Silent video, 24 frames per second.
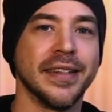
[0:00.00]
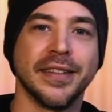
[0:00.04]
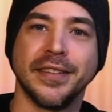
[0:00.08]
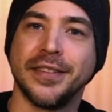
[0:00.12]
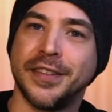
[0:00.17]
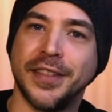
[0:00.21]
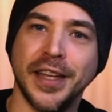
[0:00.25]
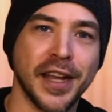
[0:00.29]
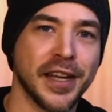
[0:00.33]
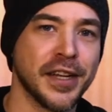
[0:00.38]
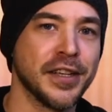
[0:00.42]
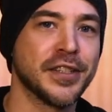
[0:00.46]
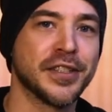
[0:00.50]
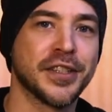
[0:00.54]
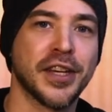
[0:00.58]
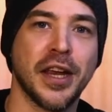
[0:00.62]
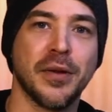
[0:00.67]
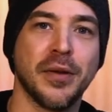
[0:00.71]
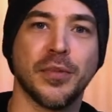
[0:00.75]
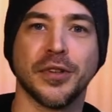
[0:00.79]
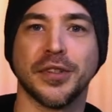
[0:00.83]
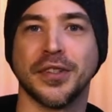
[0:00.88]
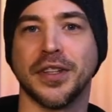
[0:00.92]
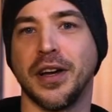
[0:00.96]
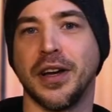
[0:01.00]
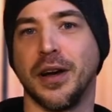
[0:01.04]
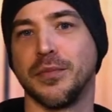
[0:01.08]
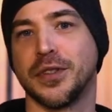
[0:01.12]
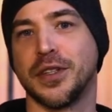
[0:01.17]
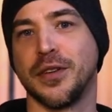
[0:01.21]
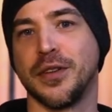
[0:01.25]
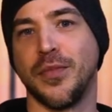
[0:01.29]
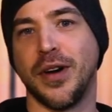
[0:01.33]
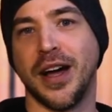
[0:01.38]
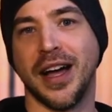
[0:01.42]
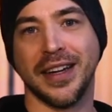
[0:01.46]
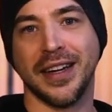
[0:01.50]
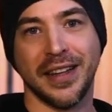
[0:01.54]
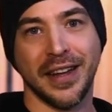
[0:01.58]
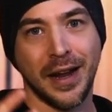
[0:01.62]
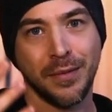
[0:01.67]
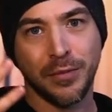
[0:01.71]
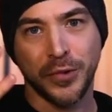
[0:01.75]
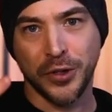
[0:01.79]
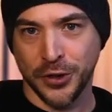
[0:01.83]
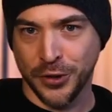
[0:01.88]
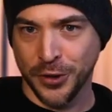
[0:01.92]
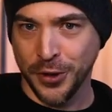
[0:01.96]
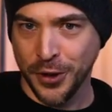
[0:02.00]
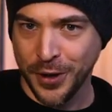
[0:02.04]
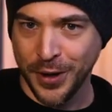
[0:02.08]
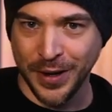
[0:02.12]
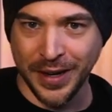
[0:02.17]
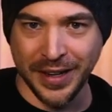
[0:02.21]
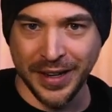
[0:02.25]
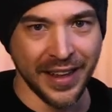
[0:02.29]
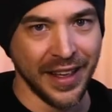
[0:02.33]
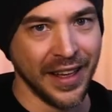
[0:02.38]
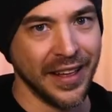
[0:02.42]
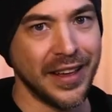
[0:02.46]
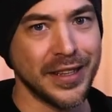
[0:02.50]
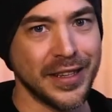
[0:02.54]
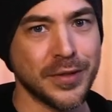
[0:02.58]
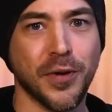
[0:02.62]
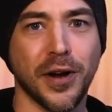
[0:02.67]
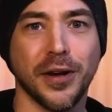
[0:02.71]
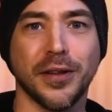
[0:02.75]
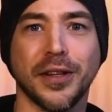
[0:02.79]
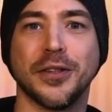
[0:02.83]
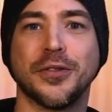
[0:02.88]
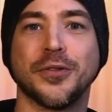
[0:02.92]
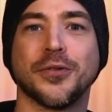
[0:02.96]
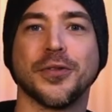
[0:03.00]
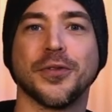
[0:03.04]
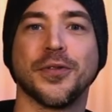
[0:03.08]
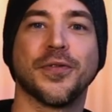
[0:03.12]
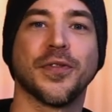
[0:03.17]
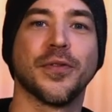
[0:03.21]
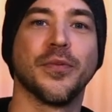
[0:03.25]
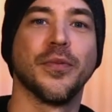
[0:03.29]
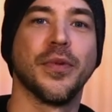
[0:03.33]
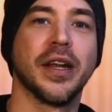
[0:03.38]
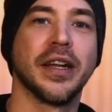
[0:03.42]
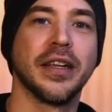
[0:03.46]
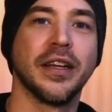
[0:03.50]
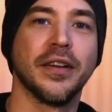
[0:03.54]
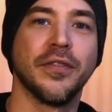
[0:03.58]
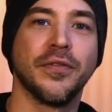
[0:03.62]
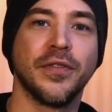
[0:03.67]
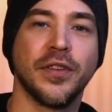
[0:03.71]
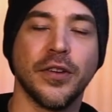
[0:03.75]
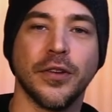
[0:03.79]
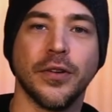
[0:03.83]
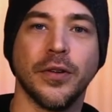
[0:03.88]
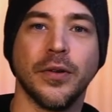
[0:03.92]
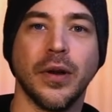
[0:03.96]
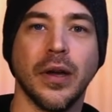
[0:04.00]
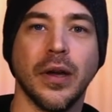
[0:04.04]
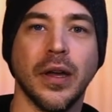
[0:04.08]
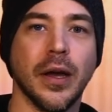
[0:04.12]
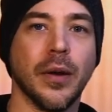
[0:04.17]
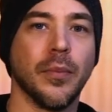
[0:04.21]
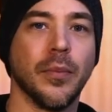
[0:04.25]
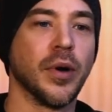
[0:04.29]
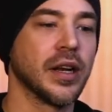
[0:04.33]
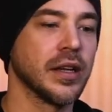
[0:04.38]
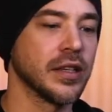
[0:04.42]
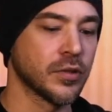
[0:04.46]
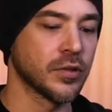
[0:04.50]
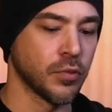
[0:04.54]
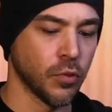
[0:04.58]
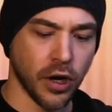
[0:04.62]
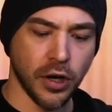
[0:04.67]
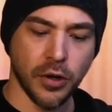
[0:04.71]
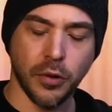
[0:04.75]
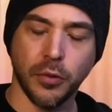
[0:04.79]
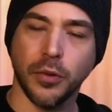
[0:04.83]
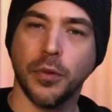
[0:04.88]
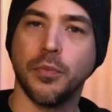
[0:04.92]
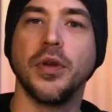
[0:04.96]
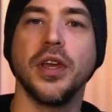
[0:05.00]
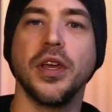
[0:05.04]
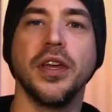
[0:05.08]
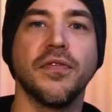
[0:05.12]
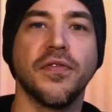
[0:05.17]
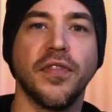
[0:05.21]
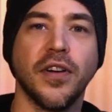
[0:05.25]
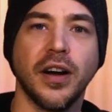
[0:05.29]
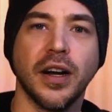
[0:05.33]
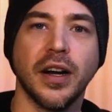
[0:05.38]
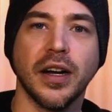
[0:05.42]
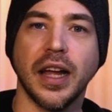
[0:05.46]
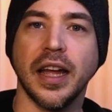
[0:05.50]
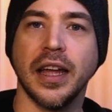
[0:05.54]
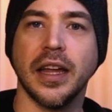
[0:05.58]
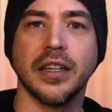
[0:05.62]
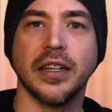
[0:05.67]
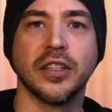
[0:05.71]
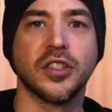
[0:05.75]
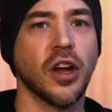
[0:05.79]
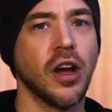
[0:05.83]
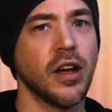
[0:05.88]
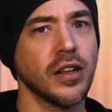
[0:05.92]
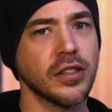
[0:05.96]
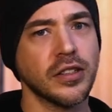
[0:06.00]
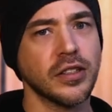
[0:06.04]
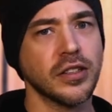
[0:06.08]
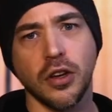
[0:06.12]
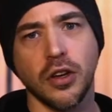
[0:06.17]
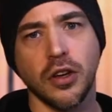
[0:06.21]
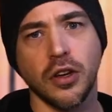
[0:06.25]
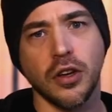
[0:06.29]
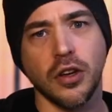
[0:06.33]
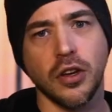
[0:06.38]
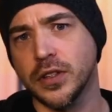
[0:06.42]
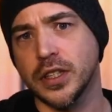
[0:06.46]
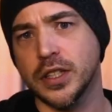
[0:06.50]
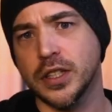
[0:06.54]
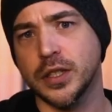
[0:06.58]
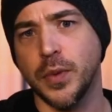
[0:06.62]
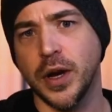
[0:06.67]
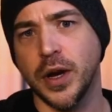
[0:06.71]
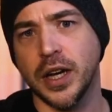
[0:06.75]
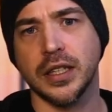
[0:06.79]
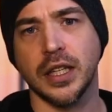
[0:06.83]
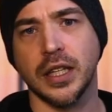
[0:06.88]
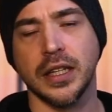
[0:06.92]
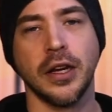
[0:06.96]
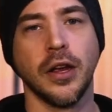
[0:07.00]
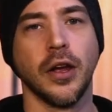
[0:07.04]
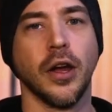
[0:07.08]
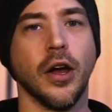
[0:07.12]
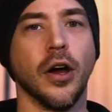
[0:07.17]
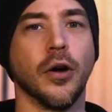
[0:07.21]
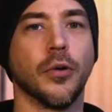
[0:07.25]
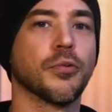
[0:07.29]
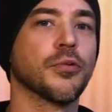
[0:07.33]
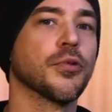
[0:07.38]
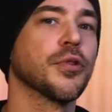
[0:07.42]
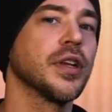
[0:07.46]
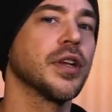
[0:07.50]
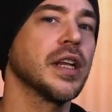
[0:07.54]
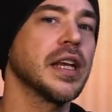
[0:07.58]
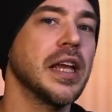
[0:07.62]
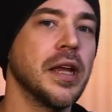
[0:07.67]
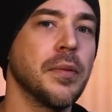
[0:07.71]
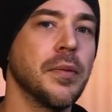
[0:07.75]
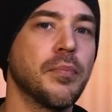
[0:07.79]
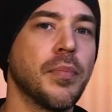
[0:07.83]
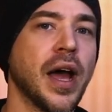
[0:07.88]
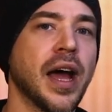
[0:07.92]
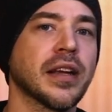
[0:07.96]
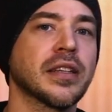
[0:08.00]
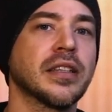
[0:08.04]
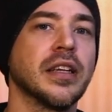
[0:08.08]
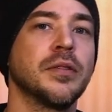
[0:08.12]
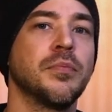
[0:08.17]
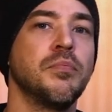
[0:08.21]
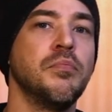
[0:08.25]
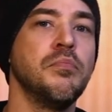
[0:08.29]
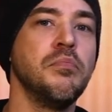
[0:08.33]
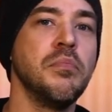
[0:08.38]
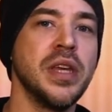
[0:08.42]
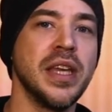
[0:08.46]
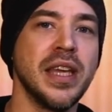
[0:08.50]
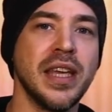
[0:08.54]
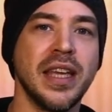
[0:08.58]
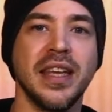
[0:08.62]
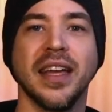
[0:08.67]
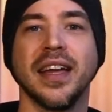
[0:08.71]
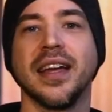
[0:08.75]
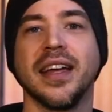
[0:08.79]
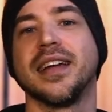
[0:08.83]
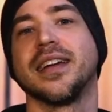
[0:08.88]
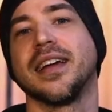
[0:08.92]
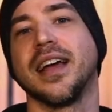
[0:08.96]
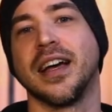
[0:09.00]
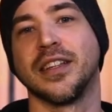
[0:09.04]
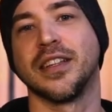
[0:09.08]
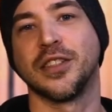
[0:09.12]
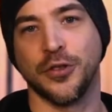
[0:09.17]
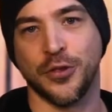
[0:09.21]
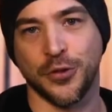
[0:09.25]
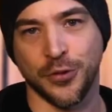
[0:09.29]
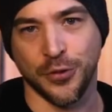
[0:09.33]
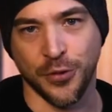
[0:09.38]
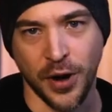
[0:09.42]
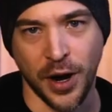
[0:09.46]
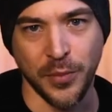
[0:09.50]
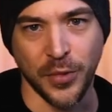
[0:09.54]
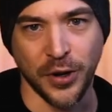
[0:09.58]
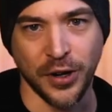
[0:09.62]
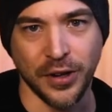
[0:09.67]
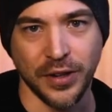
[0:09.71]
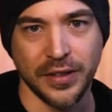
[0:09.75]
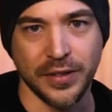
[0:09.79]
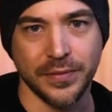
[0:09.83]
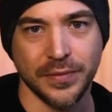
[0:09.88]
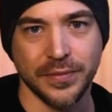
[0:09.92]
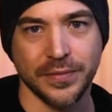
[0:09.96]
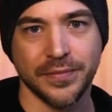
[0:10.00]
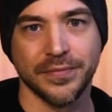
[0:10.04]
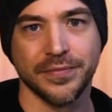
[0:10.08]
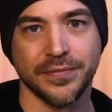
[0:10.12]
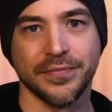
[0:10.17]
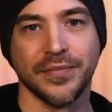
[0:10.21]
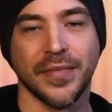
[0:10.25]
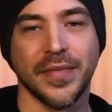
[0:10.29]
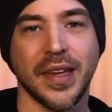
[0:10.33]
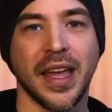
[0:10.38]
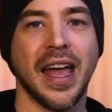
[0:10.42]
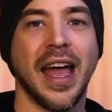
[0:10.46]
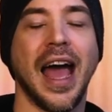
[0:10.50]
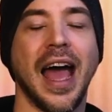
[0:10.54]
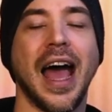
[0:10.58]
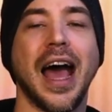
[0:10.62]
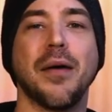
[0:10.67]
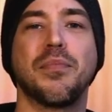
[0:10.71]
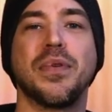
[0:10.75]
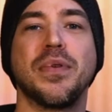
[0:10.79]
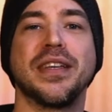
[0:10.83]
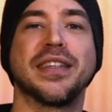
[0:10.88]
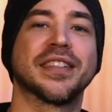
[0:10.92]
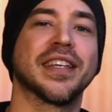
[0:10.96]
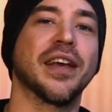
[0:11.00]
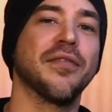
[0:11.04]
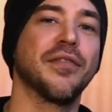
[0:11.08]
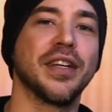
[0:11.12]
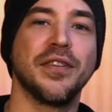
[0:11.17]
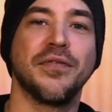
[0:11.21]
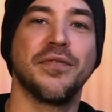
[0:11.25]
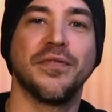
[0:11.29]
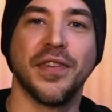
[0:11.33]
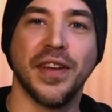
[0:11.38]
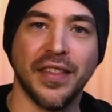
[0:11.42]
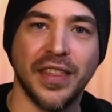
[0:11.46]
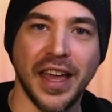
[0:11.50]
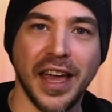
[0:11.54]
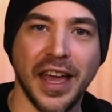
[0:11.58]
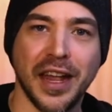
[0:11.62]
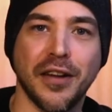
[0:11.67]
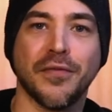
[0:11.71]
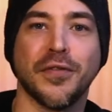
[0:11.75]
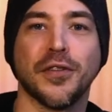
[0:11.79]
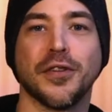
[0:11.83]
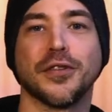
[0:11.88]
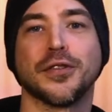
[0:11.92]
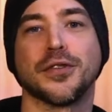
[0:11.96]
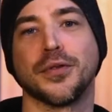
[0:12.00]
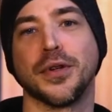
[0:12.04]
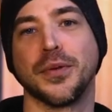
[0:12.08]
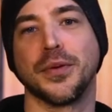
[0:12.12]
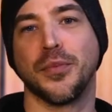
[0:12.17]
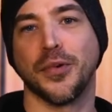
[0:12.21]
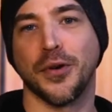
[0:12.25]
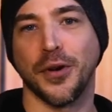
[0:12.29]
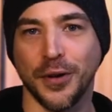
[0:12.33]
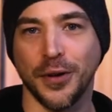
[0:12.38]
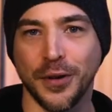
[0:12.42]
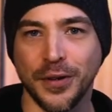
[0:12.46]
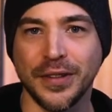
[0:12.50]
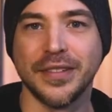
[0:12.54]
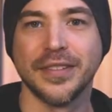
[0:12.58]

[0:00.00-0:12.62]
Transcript: Dennis Chambers comes to mind, and I'm sure that's probably true for many of you, but his work with P-Funk and John Scofield especially really impacted me as a drummer. Happy 75th anniversary, Pearl.